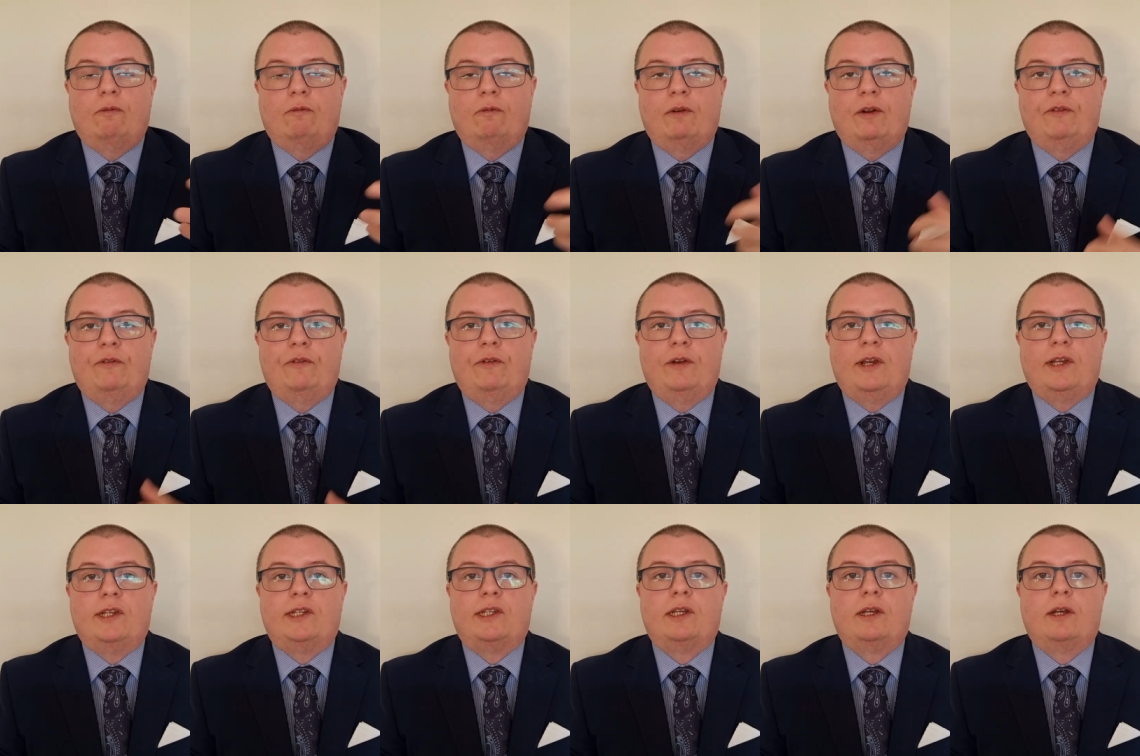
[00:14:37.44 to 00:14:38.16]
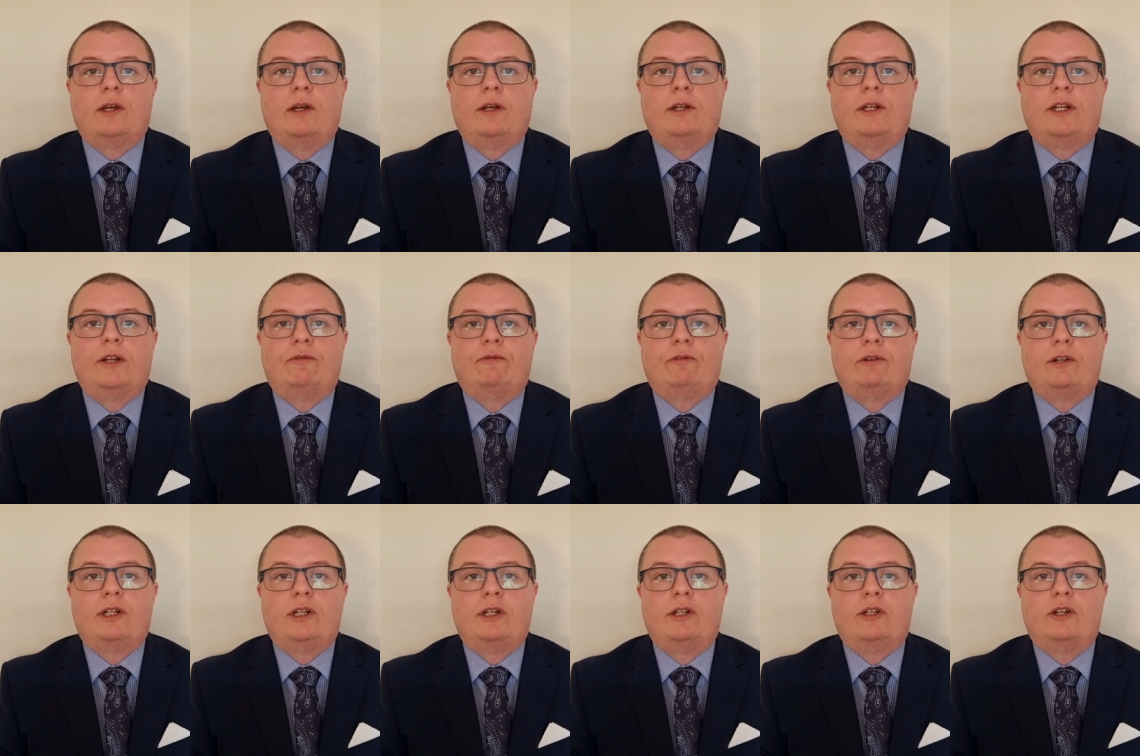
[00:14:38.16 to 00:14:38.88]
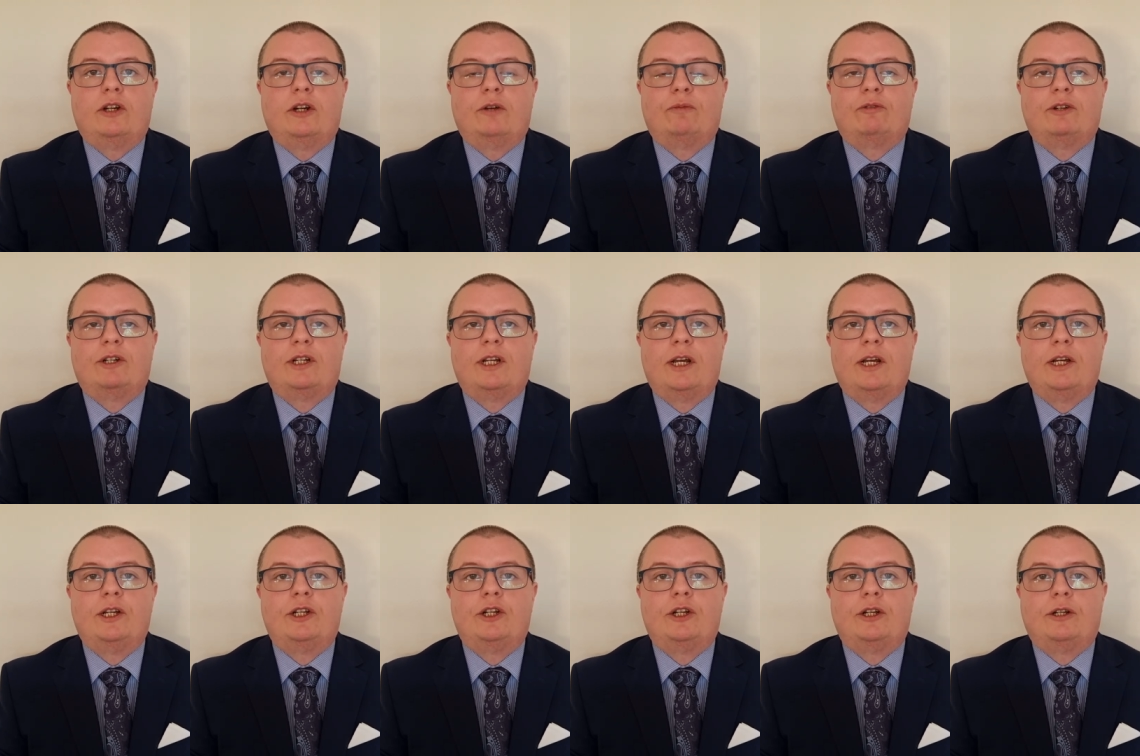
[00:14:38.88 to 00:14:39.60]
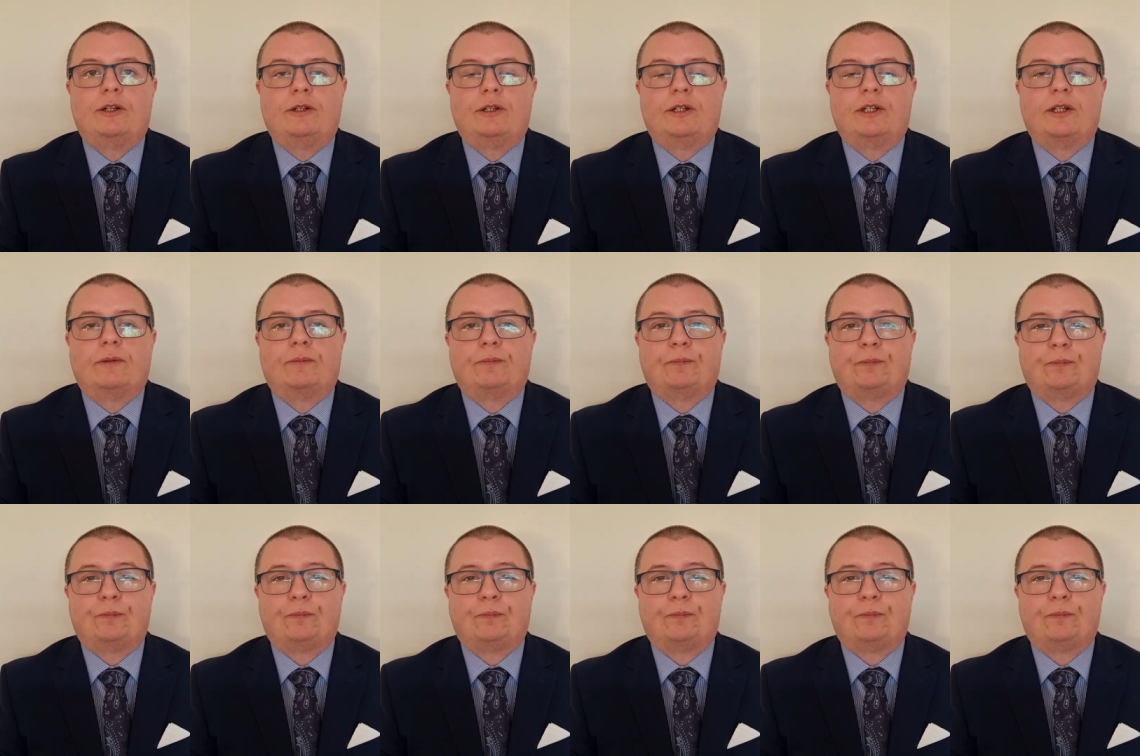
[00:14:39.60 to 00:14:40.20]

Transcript: with his different interpretations.